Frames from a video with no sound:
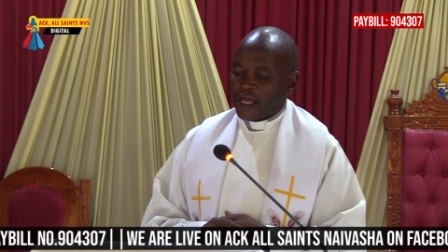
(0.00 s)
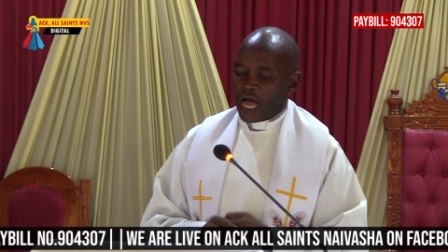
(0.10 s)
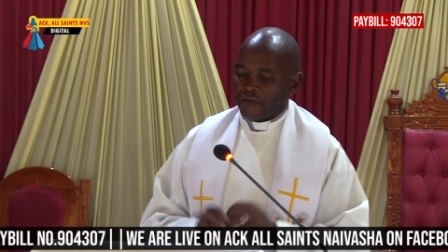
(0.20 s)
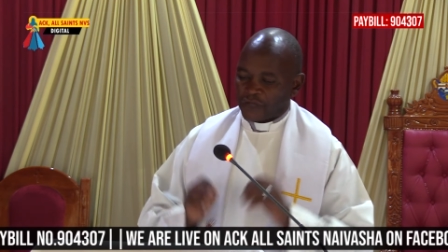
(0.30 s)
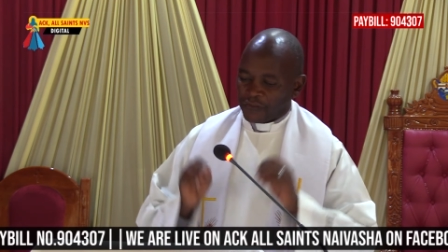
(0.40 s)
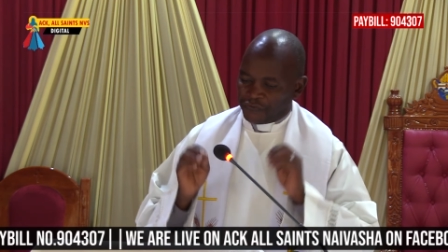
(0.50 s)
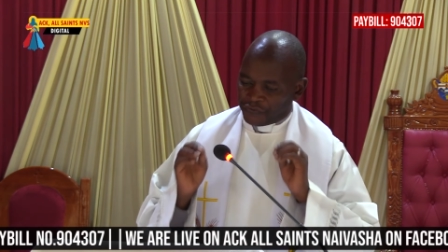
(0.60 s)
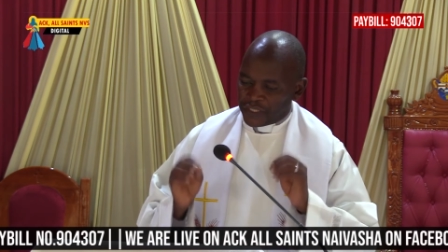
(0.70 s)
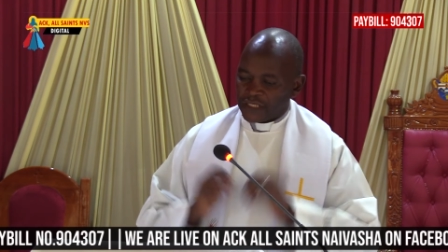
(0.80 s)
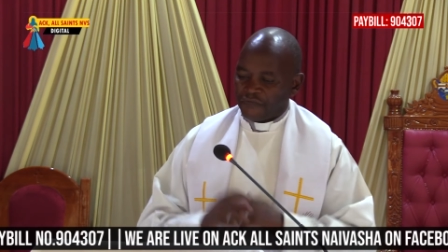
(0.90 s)
after
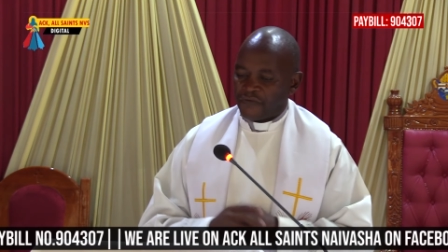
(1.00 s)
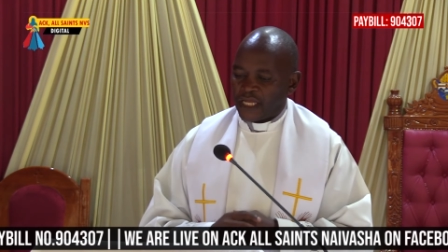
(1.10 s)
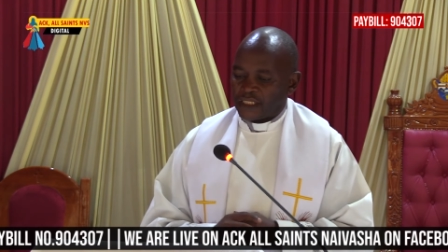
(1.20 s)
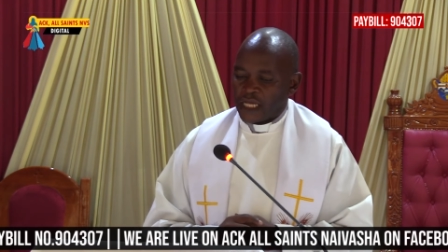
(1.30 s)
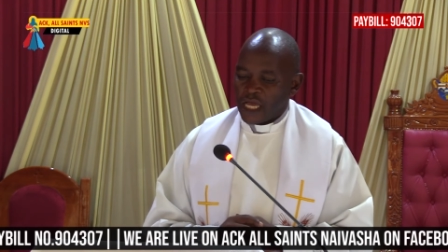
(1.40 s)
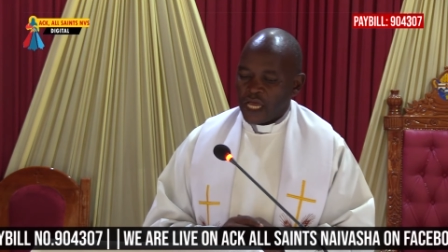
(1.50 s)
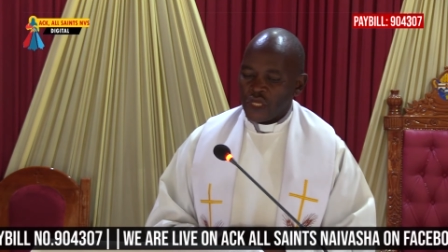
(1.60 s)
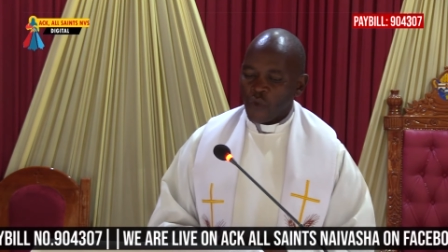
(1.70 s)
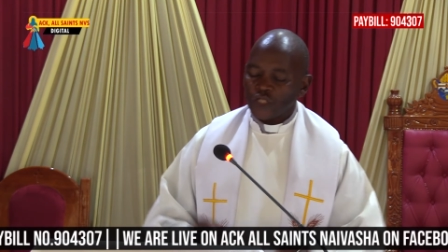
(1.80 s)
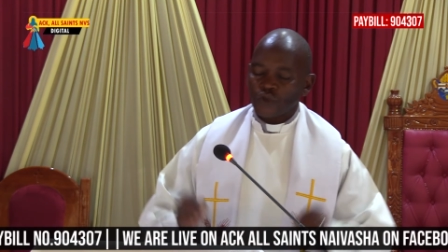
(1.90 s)
this event, he
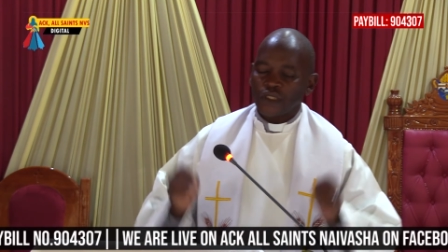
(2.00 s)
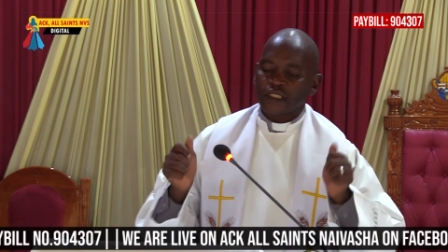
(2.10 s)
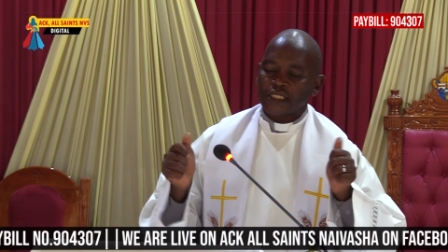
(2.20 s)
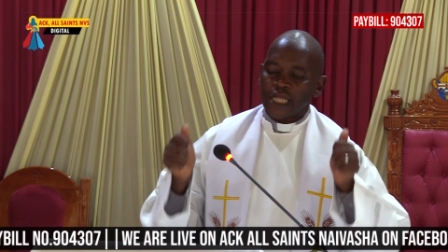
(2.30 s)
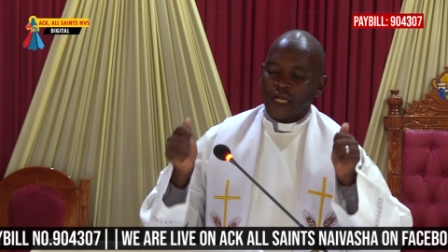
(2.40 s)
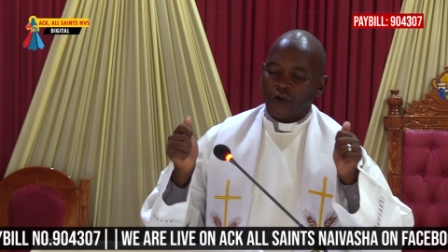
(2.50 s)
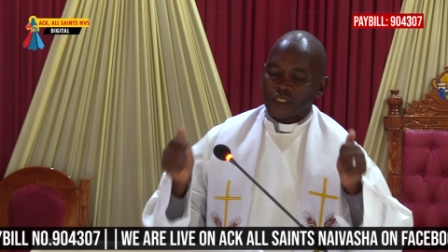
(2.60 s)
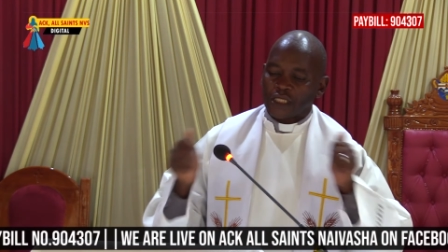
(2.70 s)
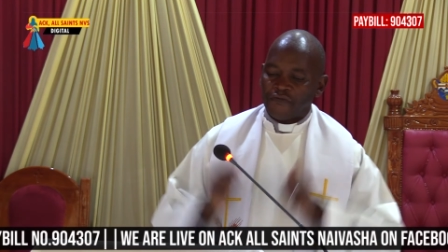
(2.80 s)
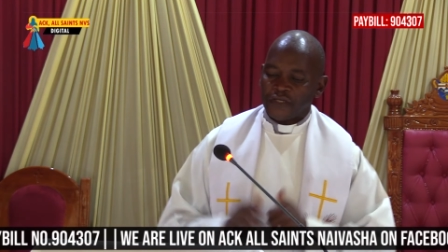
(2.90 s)
went to the synagogue
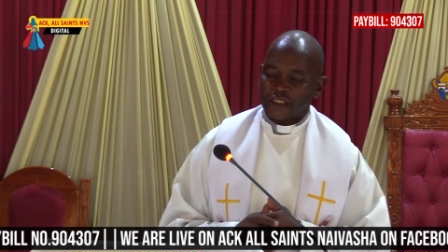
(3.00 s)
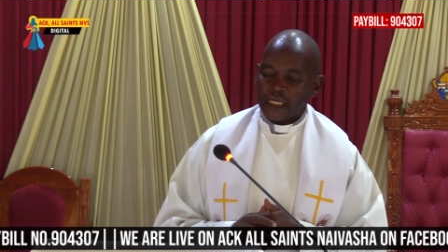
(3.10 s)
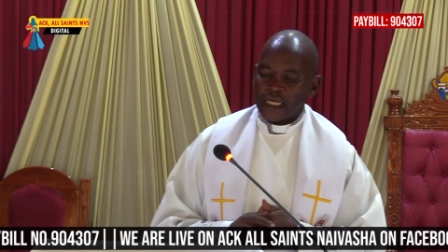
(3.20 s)
service